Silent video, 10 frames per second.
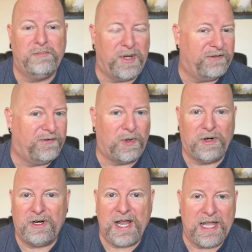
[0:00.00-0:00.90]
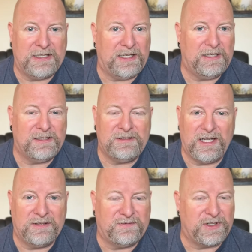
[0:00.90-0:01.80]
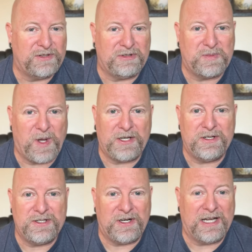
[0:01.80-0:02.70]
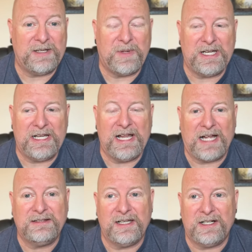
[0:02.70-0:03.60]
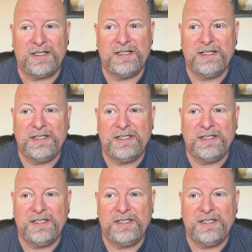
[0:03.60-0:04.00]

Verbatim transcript: before any uh, first responders or anybody got there.